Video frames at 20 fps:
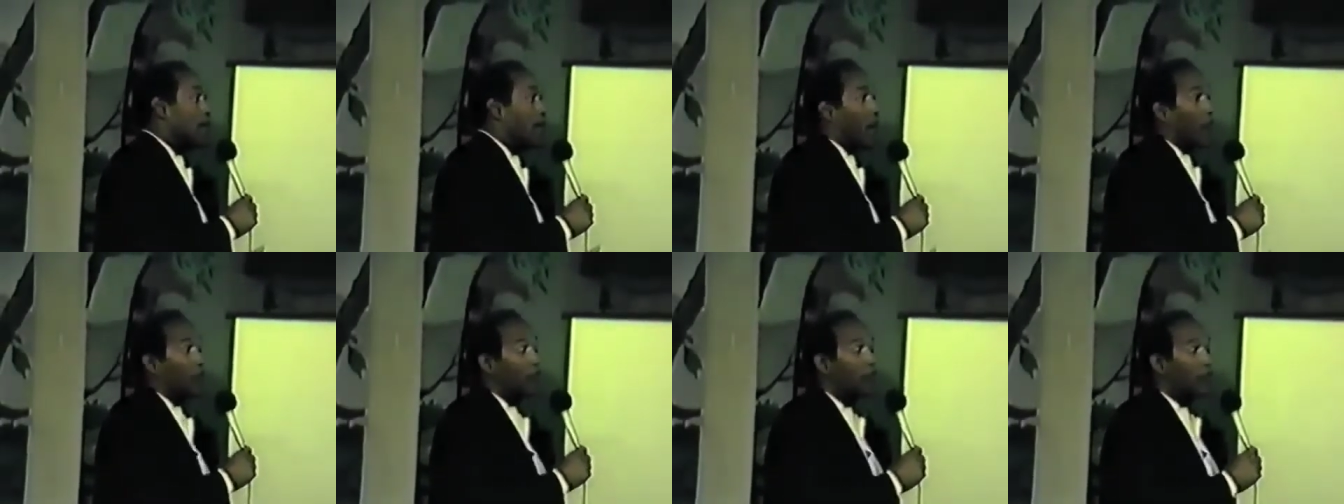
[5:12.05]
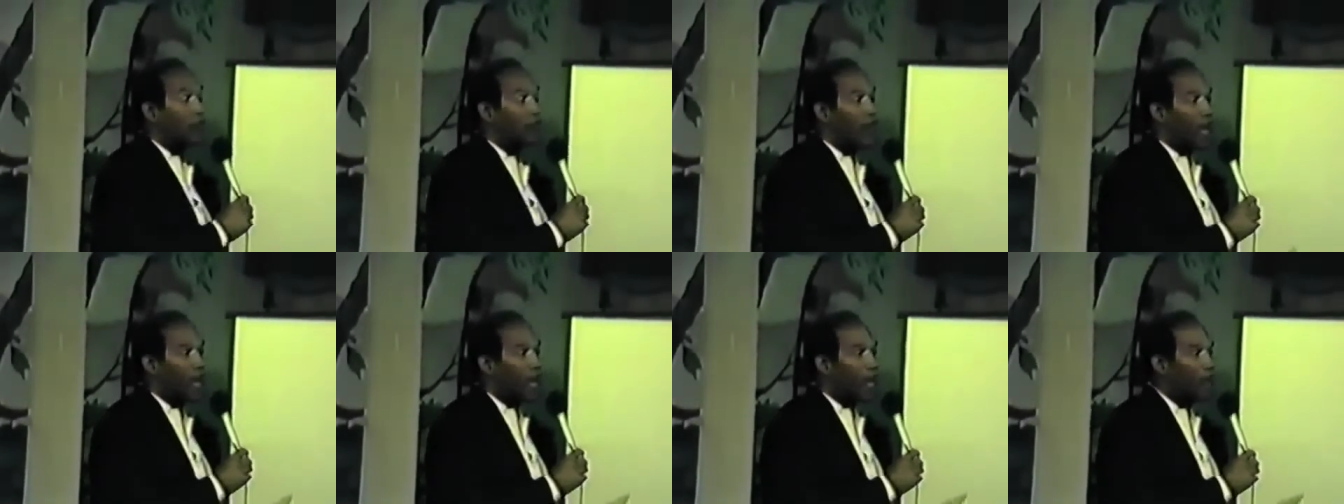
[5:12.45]
you know, I was
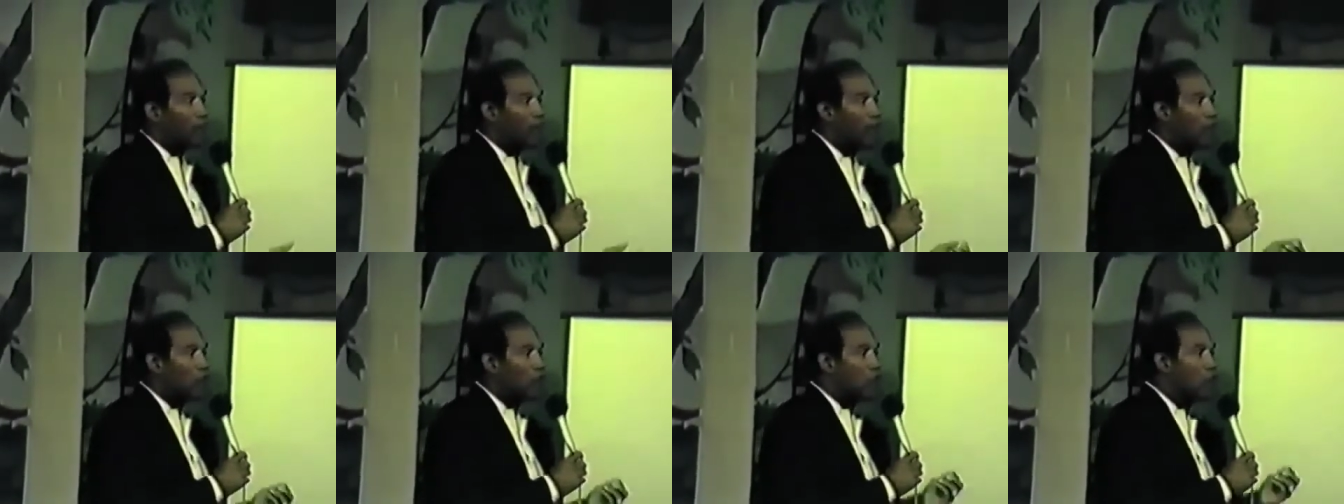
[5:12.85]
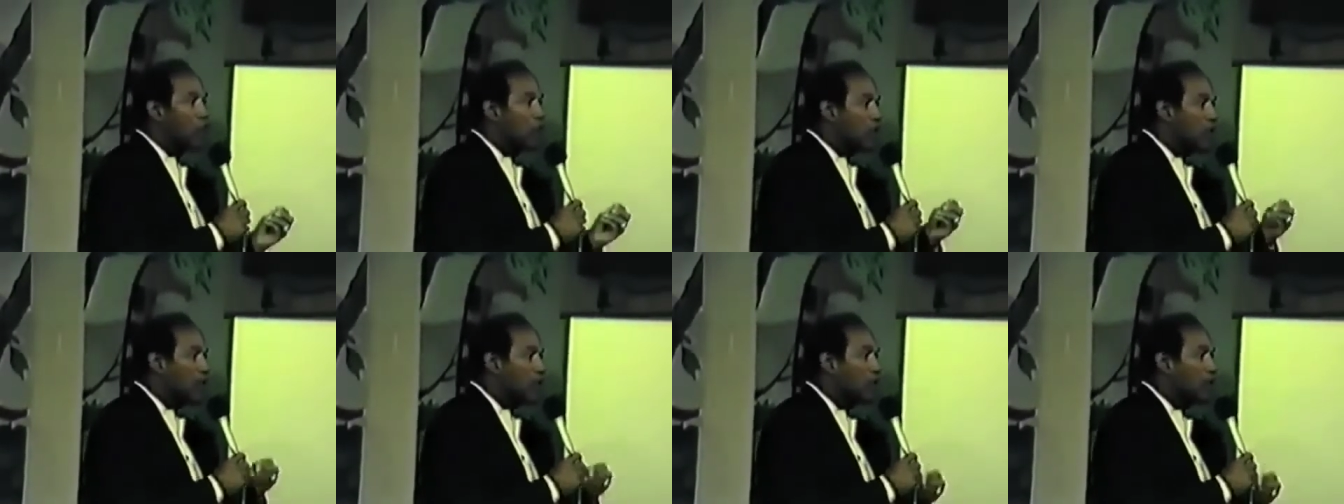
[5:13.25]
involved. But you
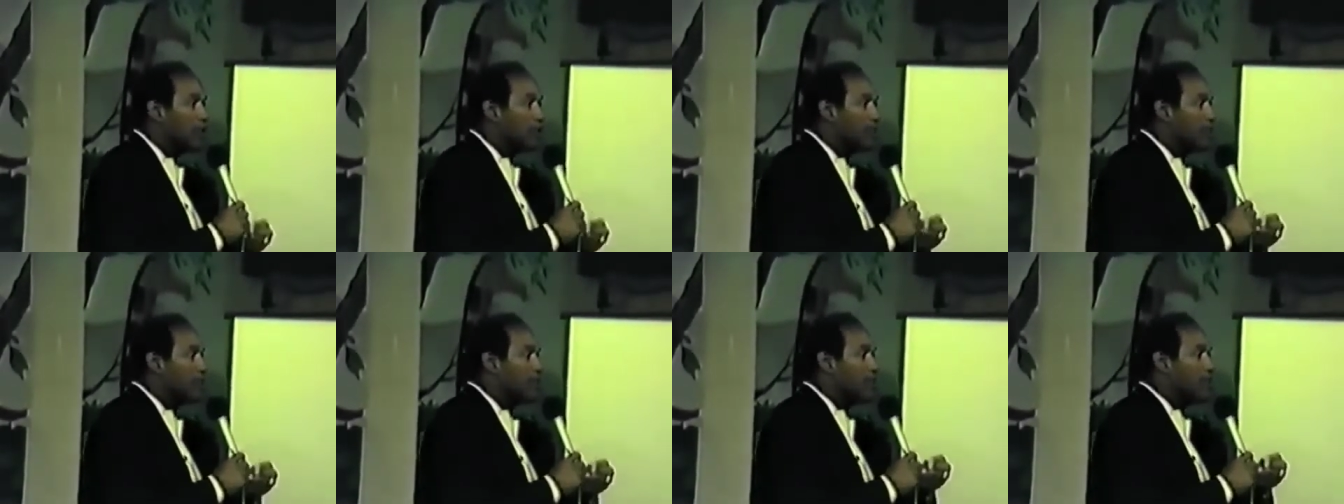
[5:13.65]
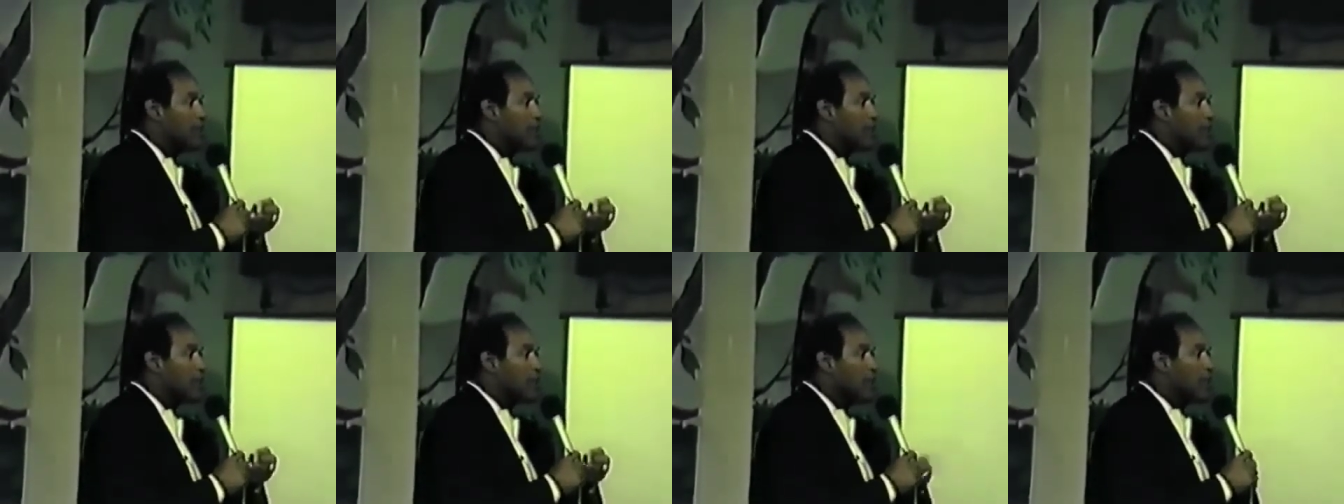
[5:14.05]
tend to
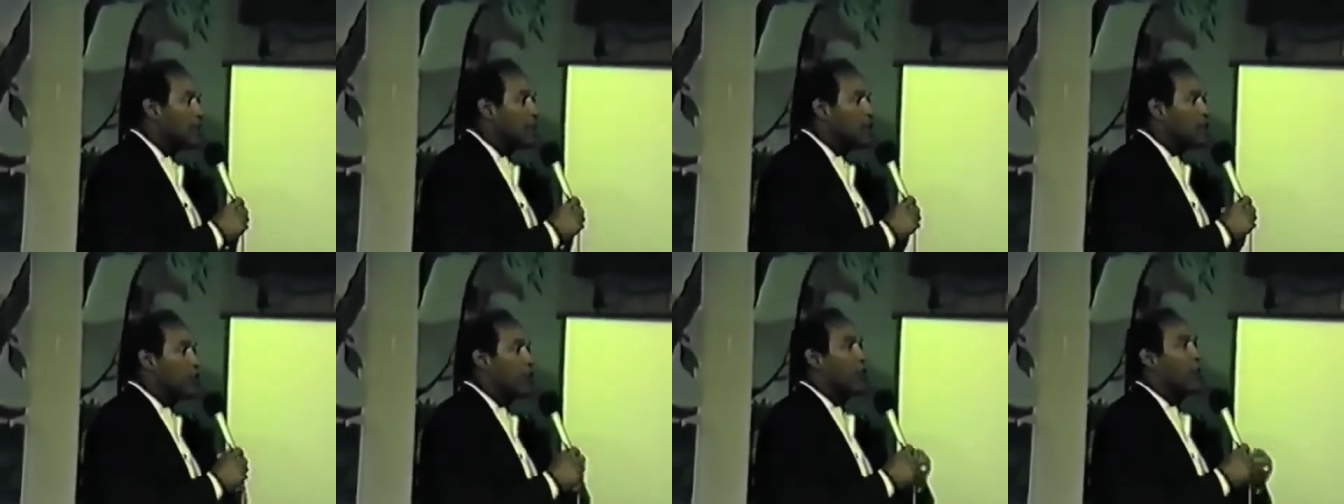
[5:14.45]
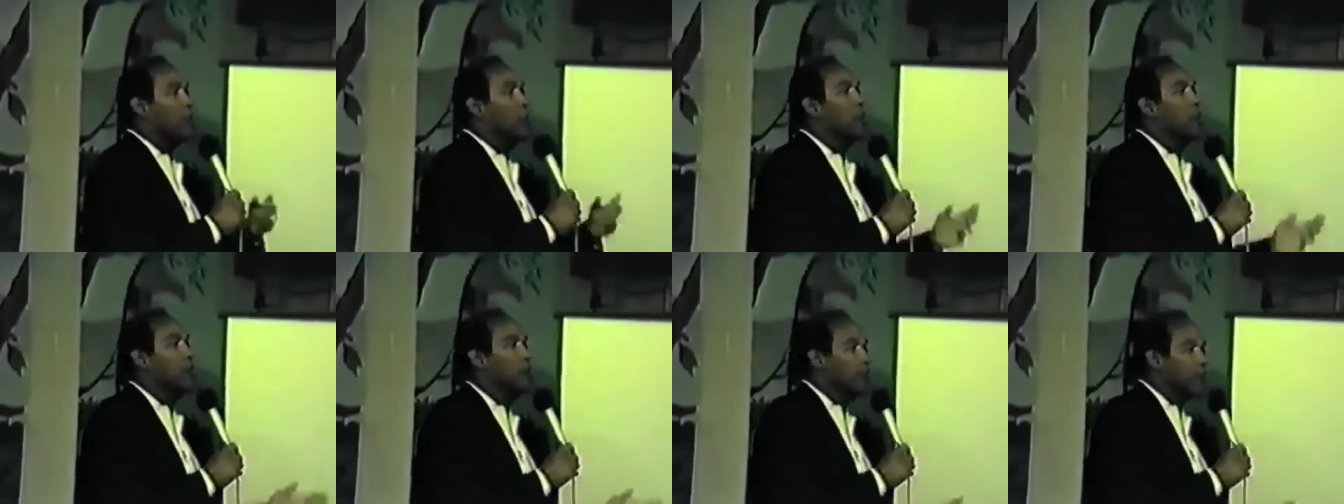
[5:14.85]
think that you're
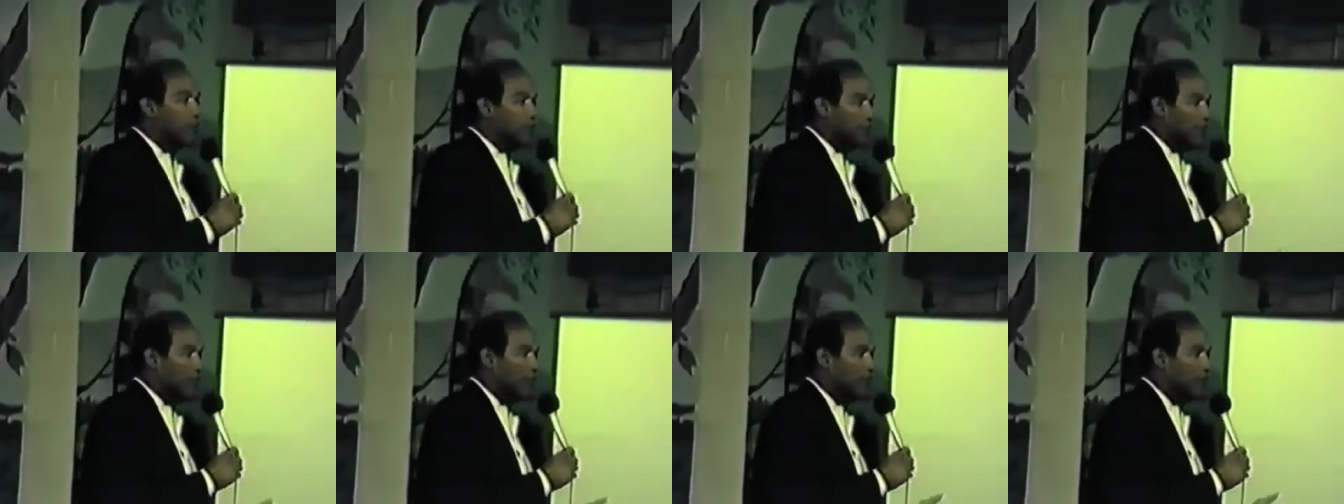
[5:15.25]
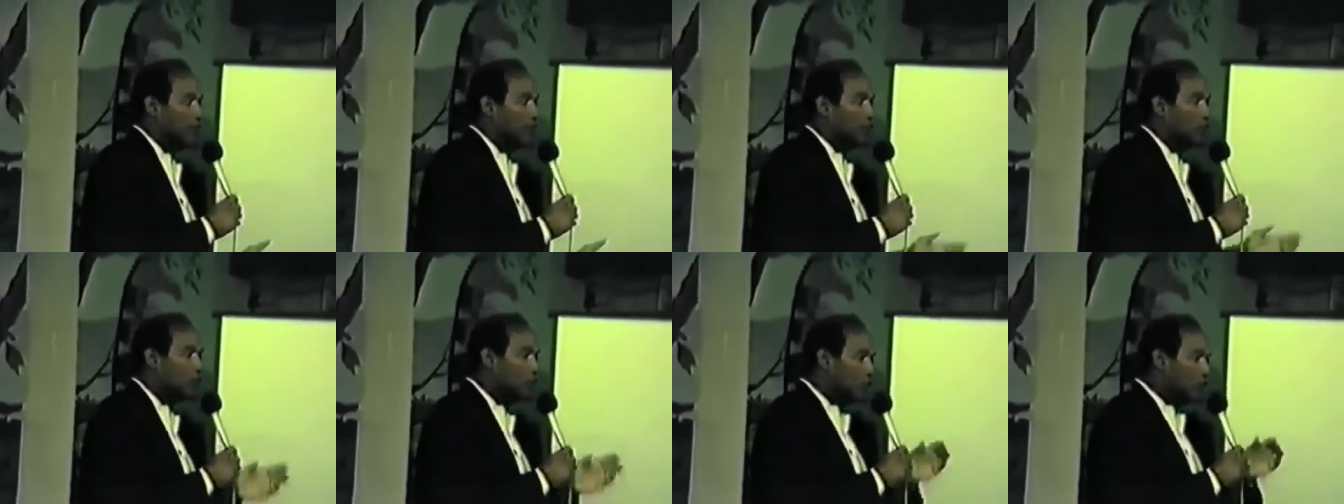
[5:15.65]
immune to some
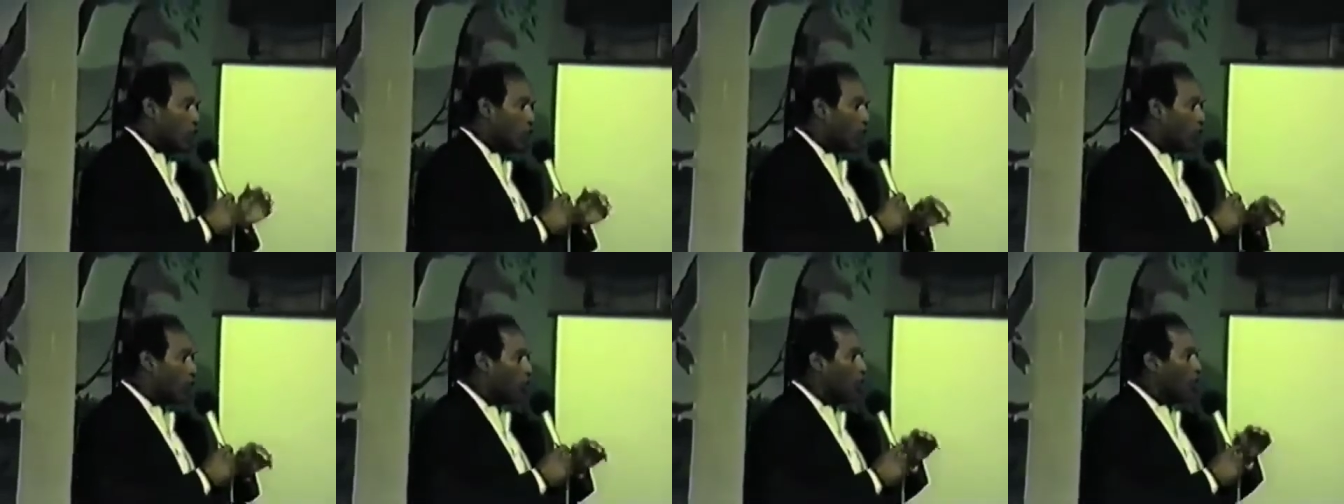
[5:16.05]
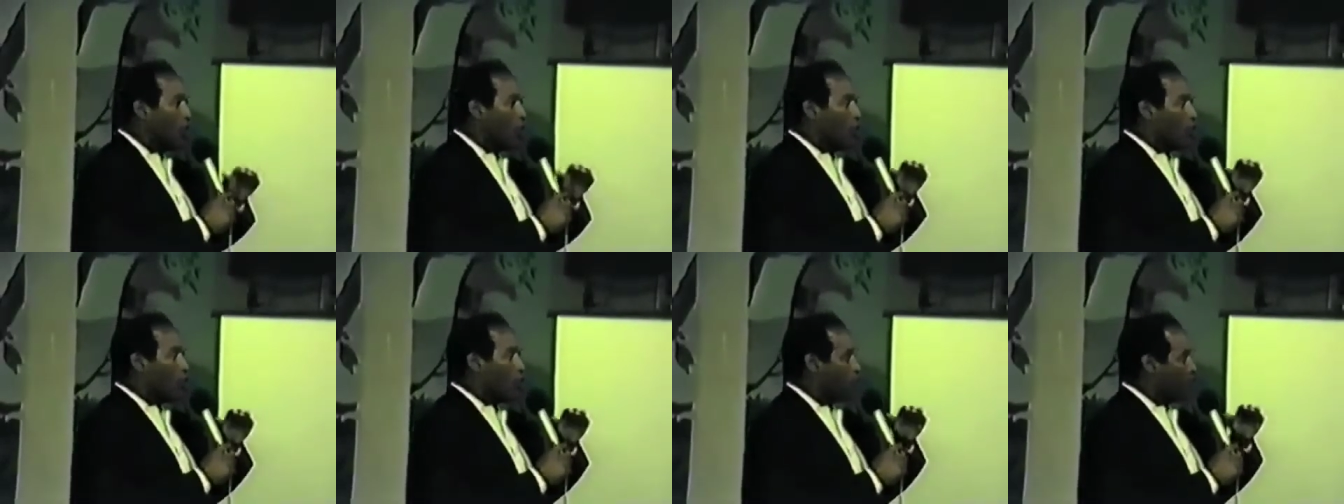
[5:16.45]
things. You know
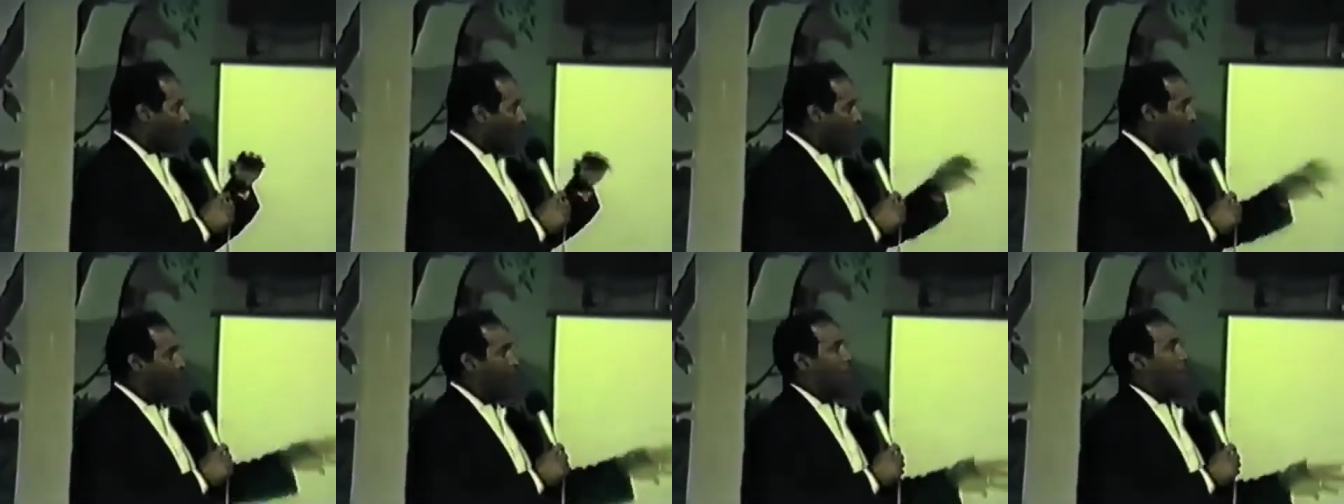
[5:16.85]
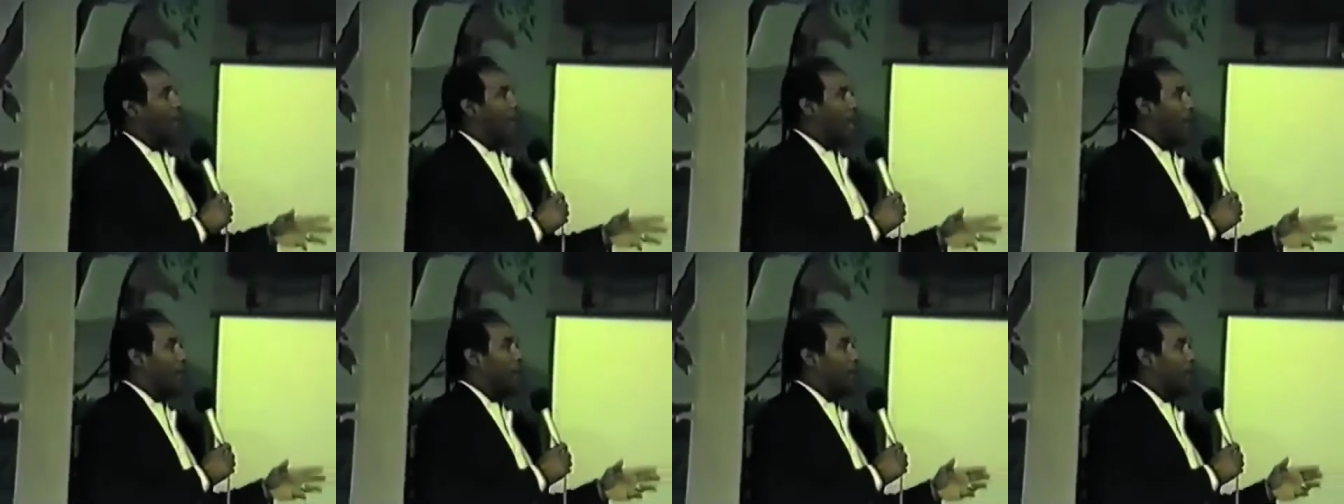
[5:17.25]
what's
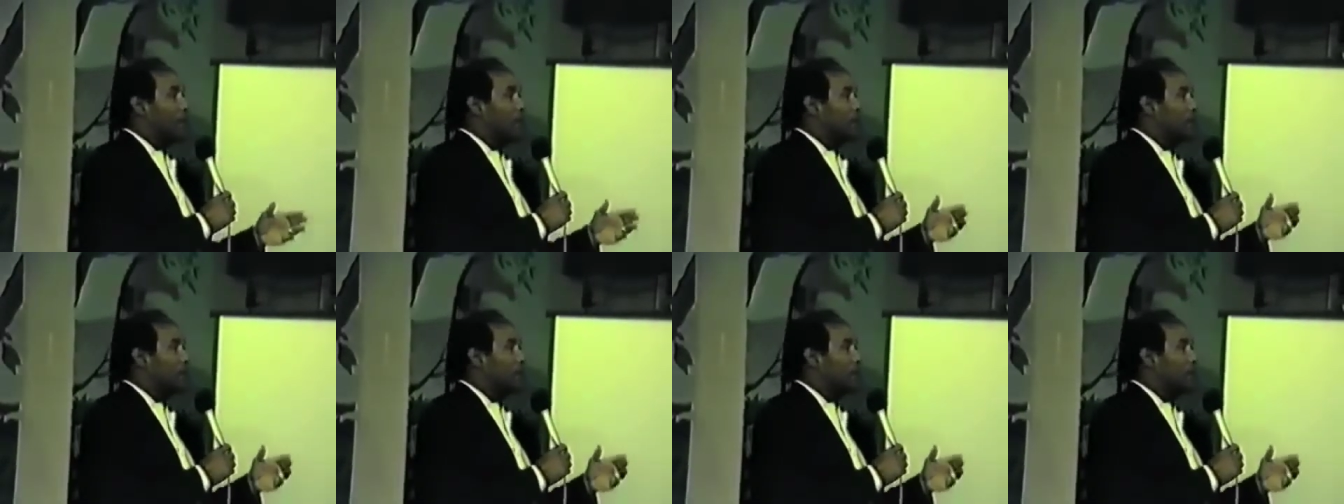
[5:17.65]
happening out